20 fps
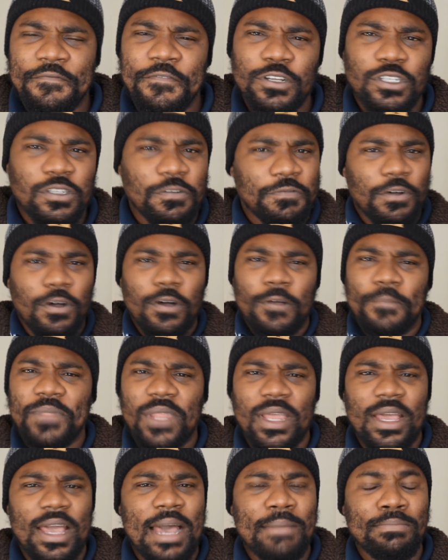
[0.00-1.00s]
First of all,
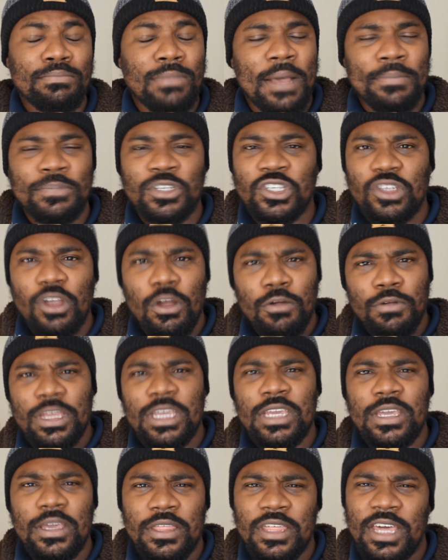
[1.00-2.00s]
I'm
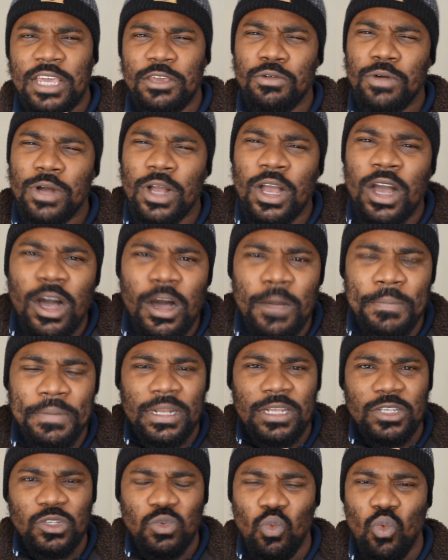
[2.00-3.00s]
sorry that you are caught up
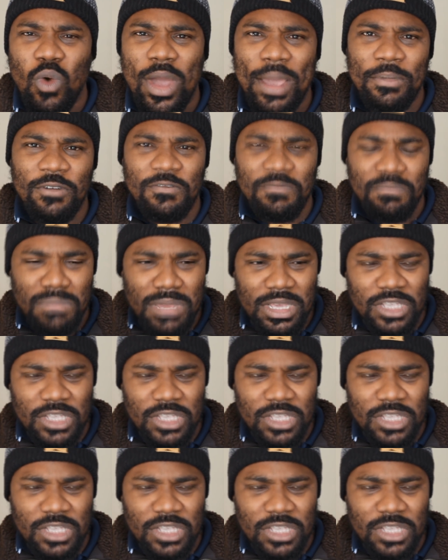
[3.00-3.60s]
in this web of